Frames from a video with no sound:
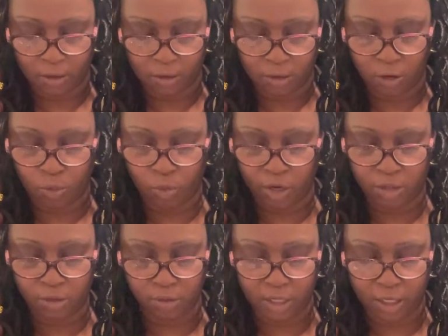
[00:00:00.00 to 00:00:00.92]
So
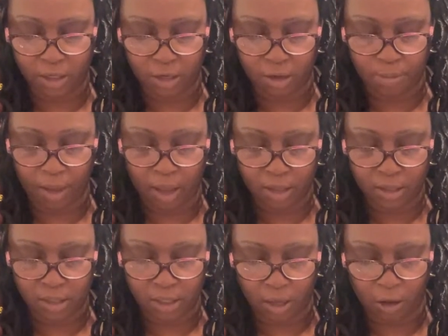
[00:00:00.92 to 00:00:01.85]
once you get the
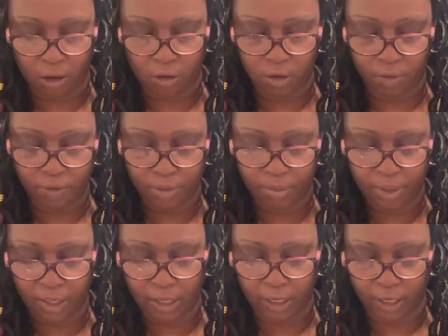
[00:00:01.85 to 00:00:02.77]
epoxy all over the
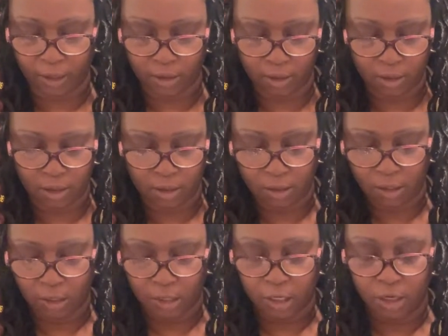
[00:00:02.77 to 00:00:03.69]
pen,
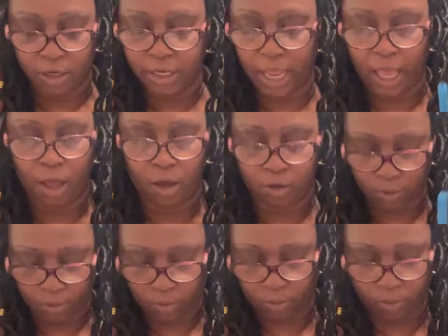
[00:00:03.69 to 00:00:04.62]

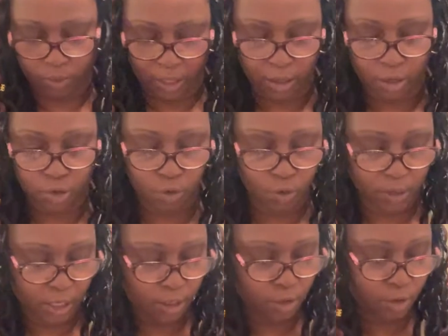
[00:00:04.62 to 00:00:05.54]
now you
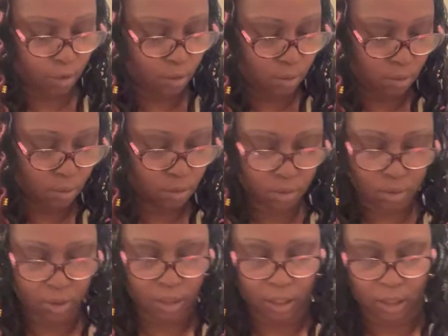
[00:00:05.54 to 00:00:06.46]
can do,
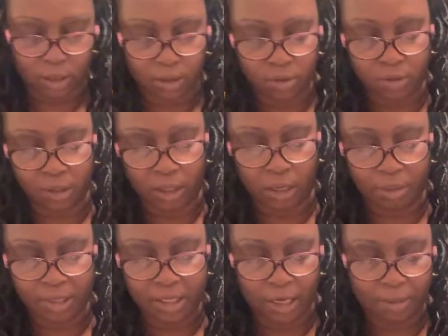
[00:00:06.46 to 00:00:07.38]
let
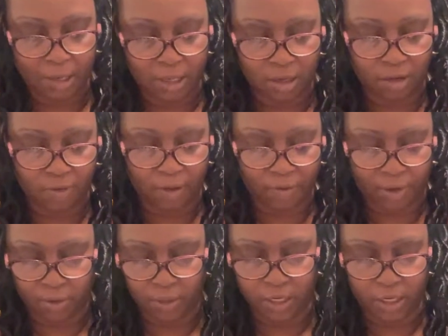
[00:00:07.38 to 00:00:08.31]
me take my glove off. I
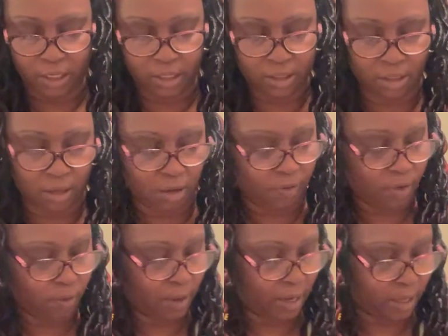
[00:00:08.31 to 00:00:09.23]
don't need this glove
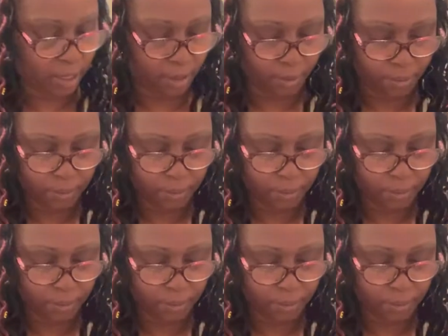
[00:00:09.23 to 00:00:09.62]
on right now.